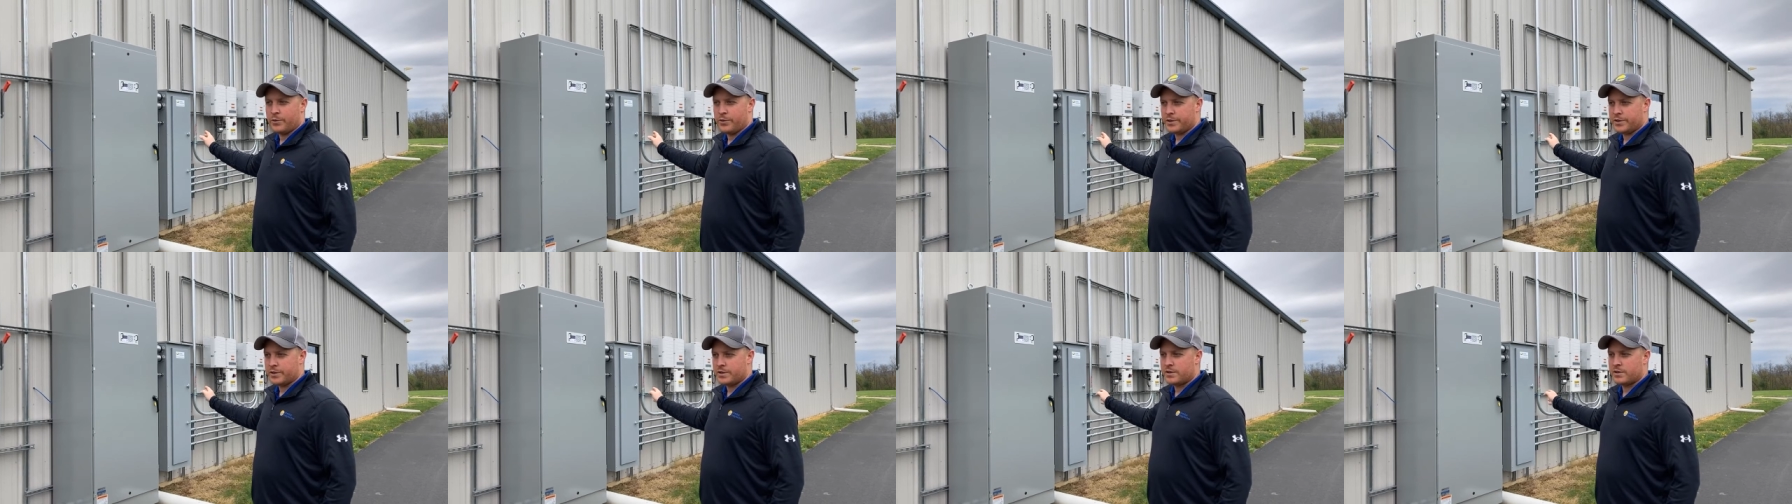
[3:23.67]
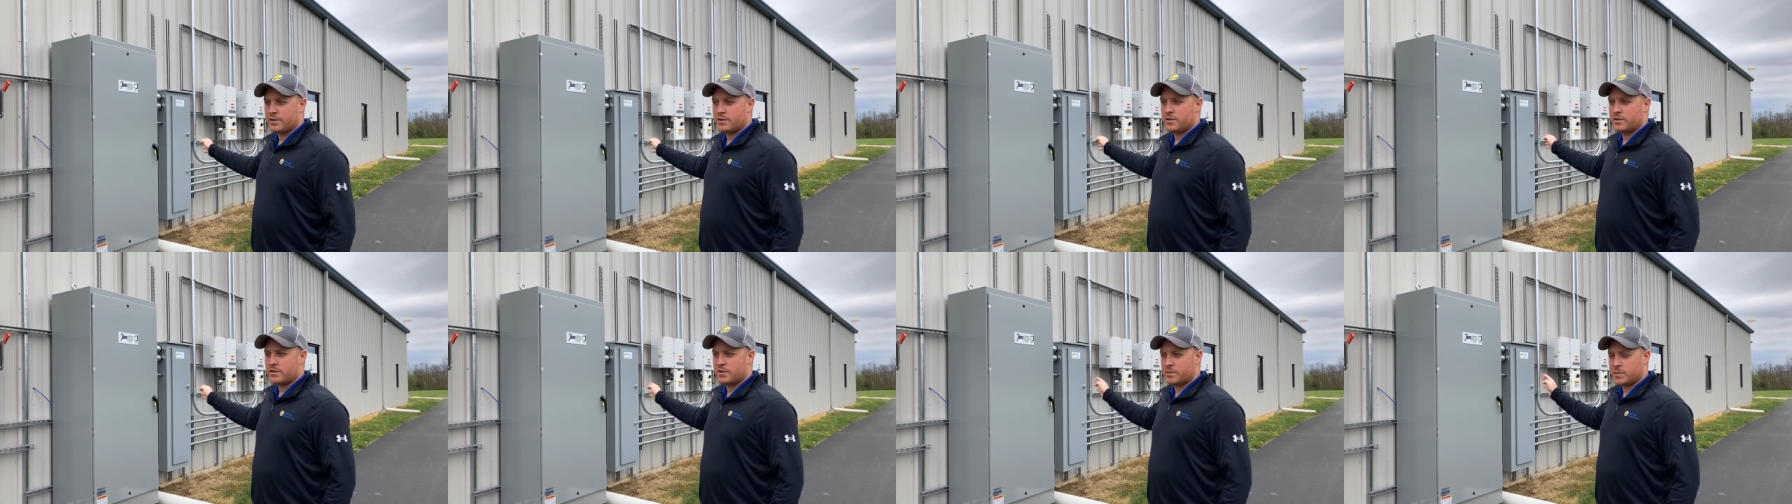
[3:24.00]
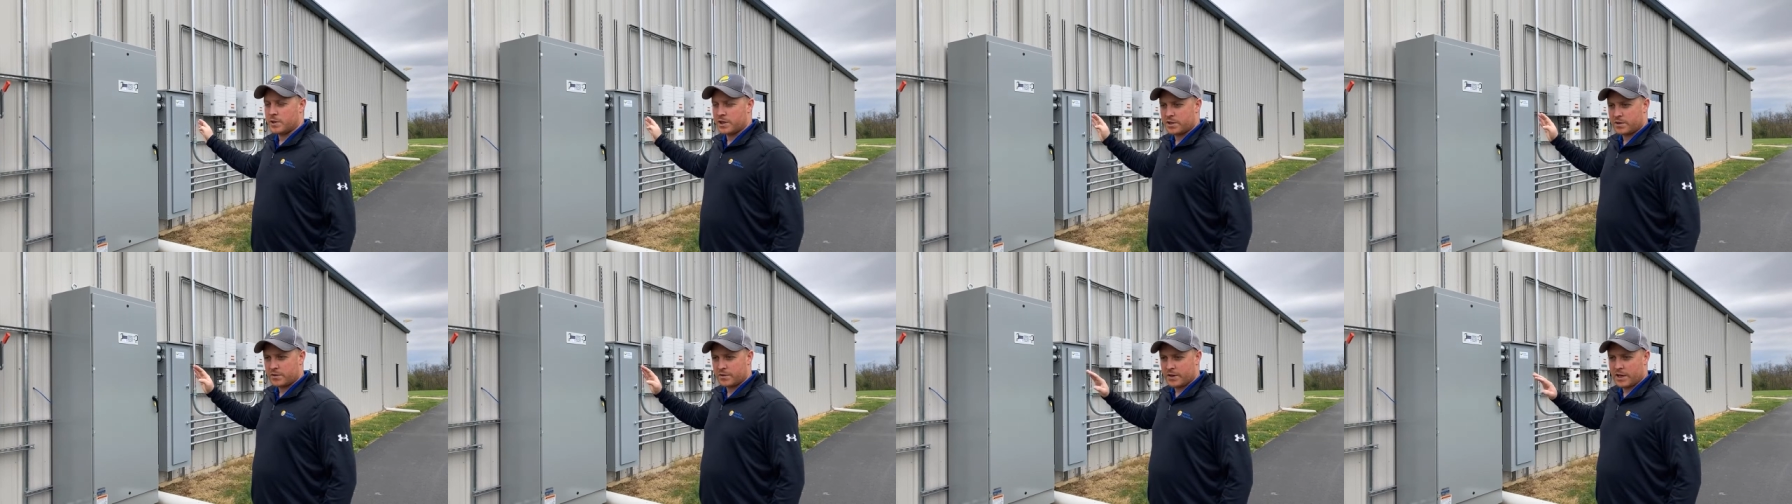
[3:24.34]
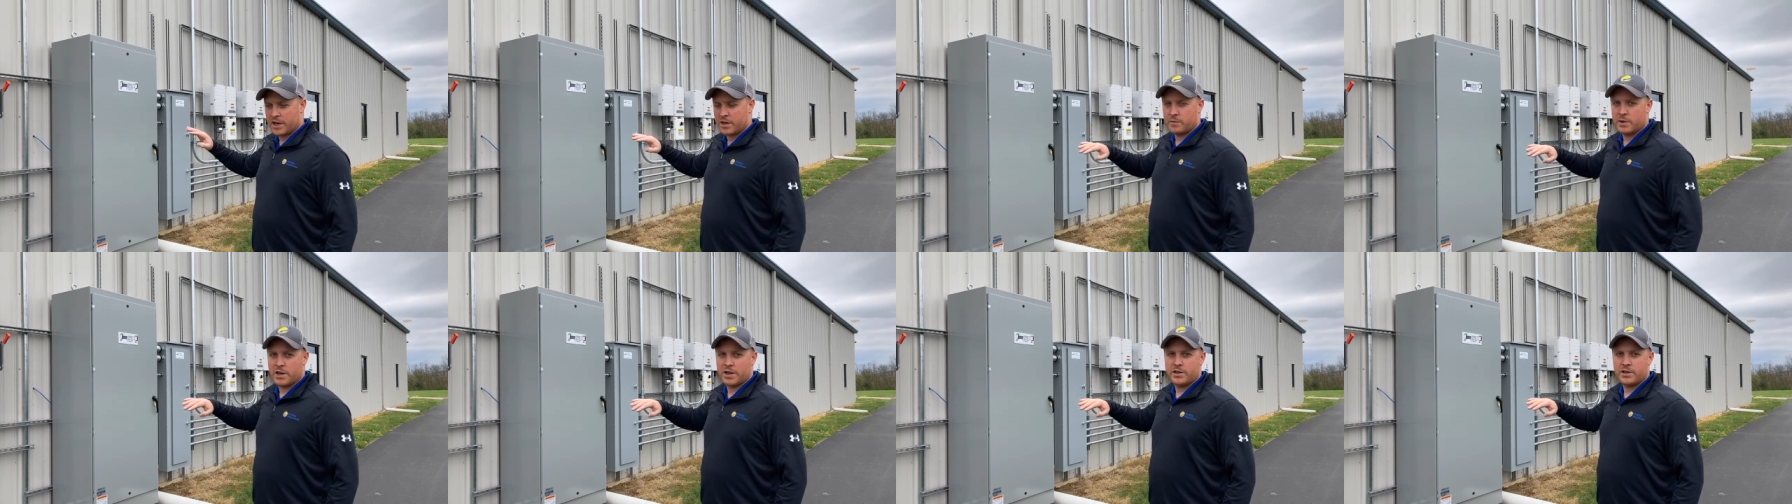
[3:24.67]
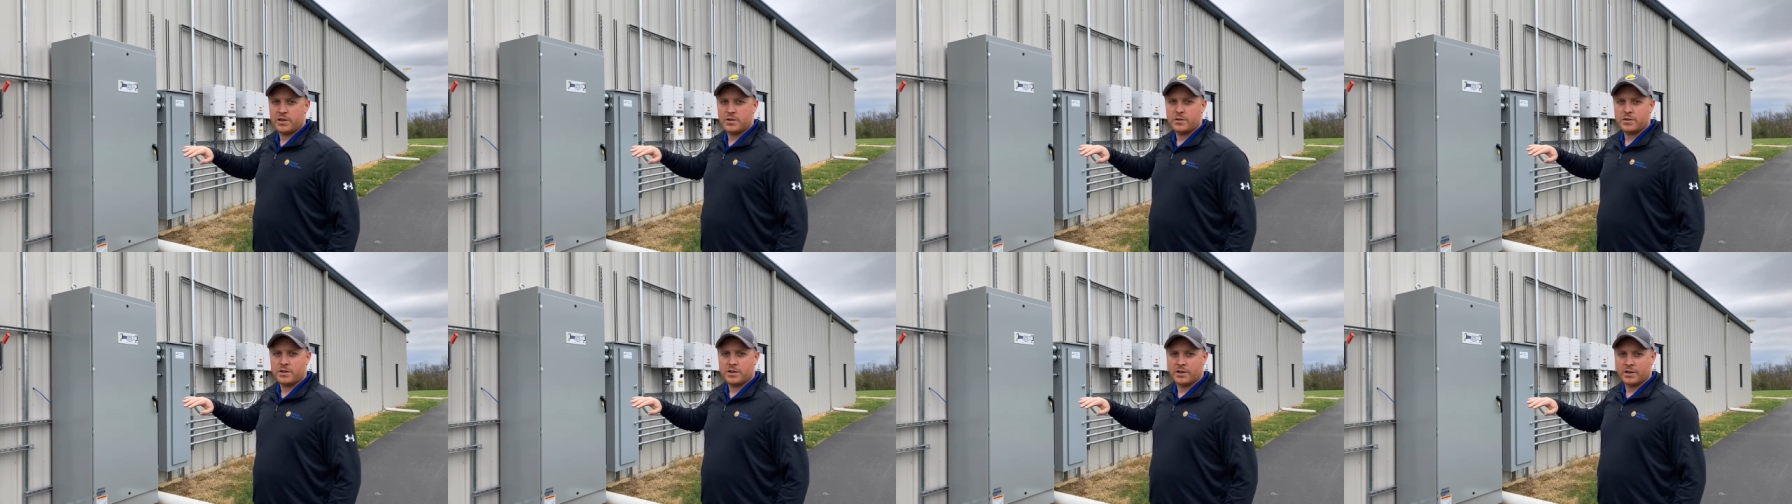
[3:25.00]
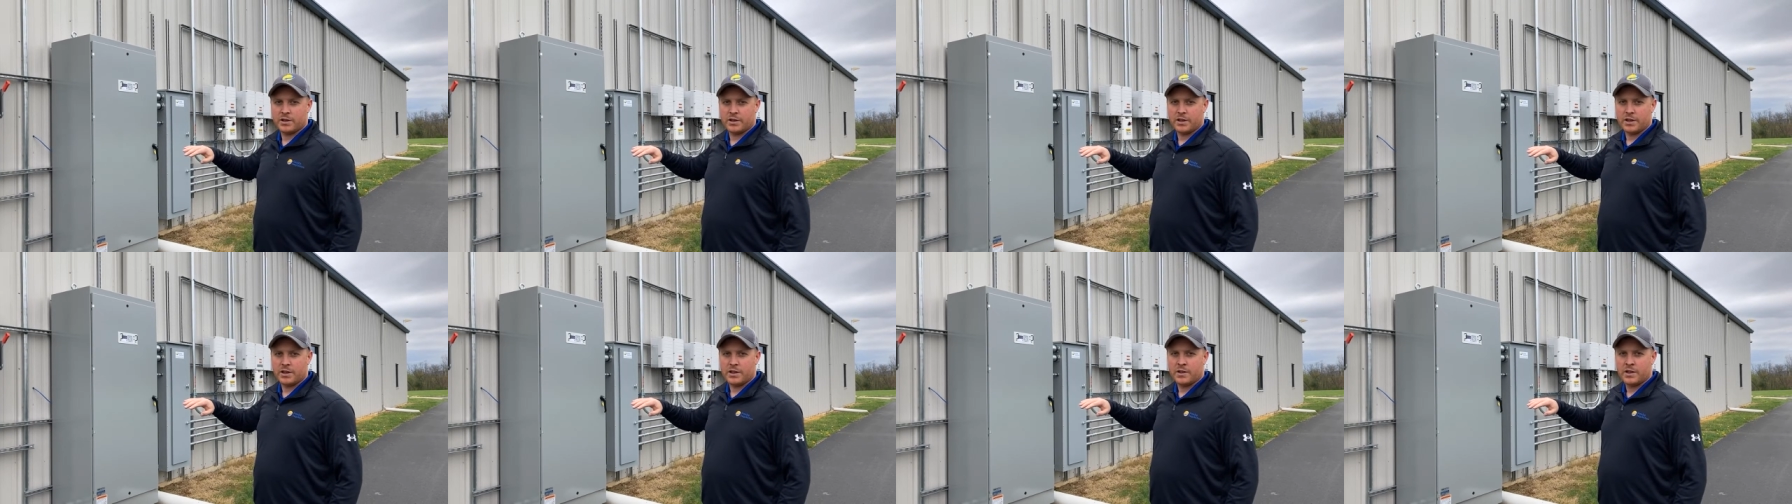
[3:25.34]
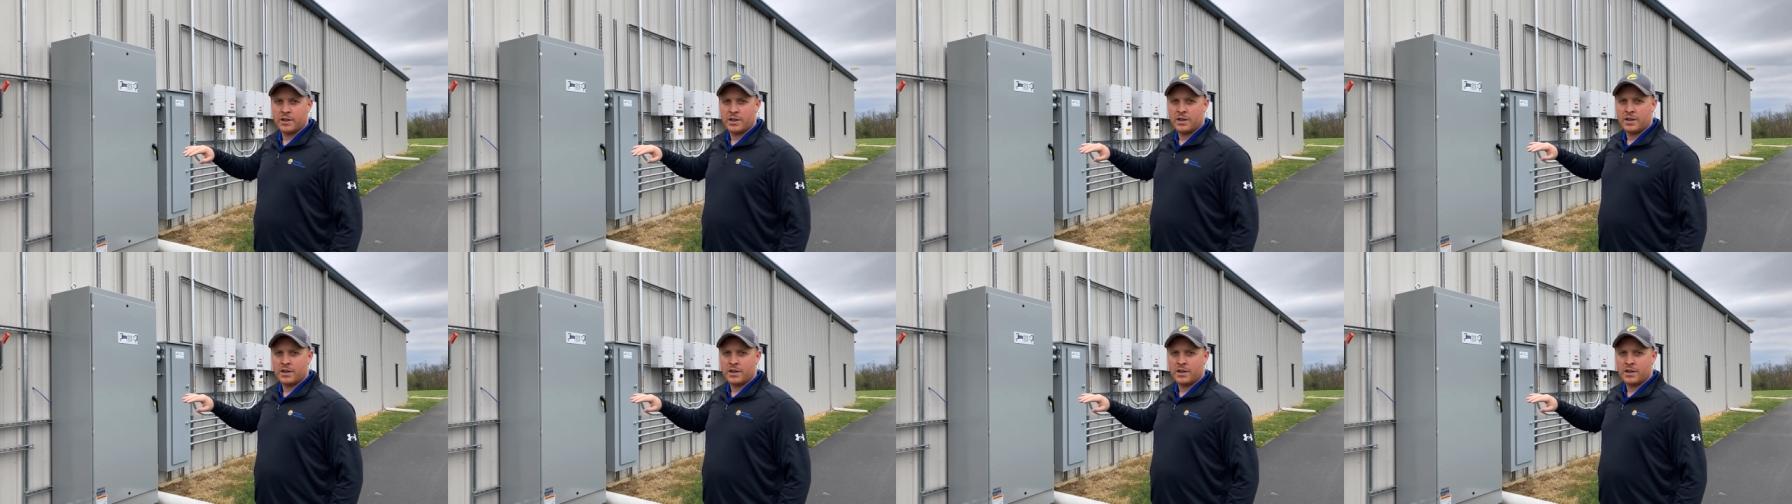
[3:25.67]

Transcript: was specified by the utility.